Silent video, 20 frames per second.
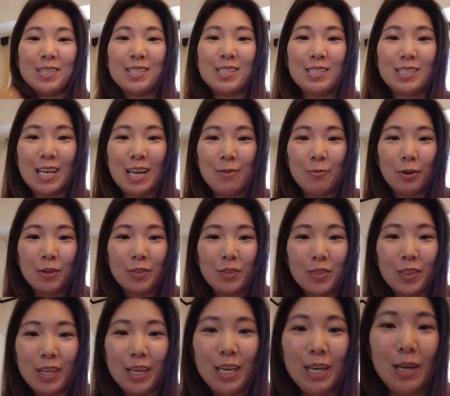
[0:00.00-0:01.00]
today with
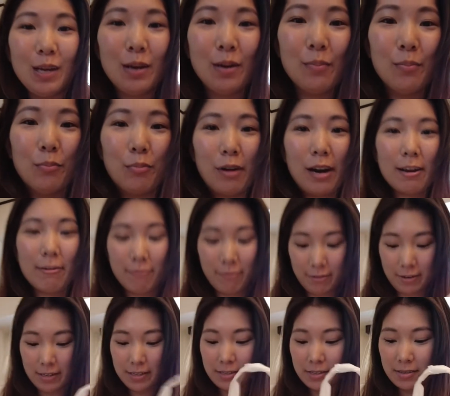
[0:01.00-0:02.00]
the
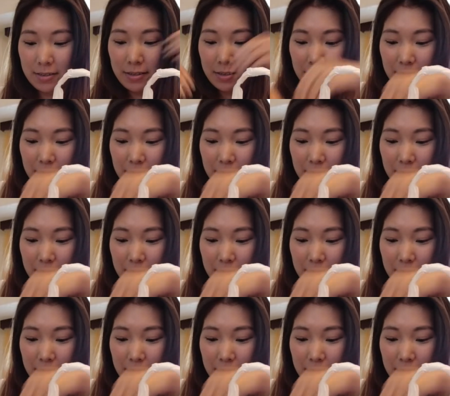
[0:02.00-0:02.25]
breakfast.